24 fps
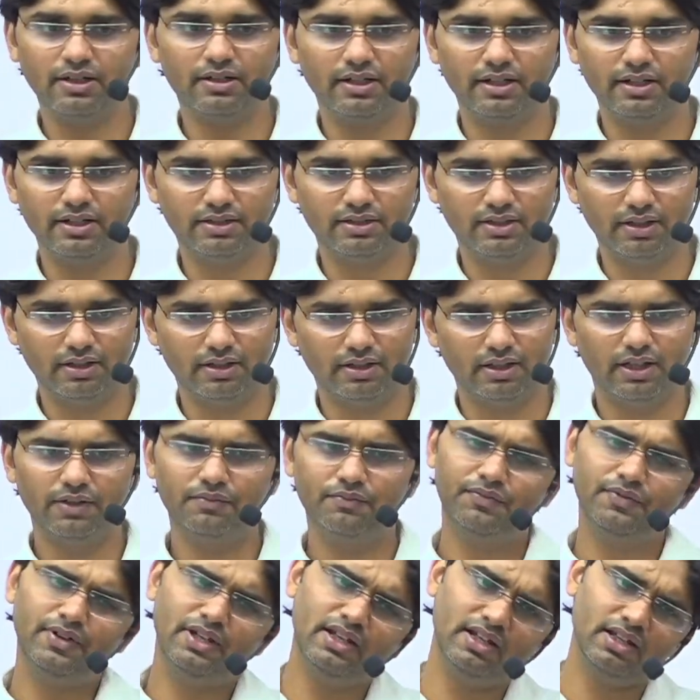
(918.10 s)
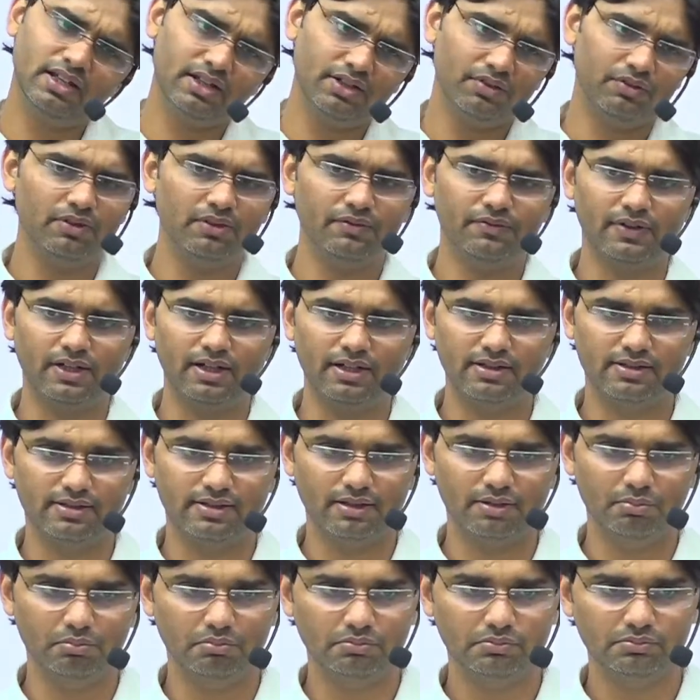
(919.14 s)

anything. Every year you will find same.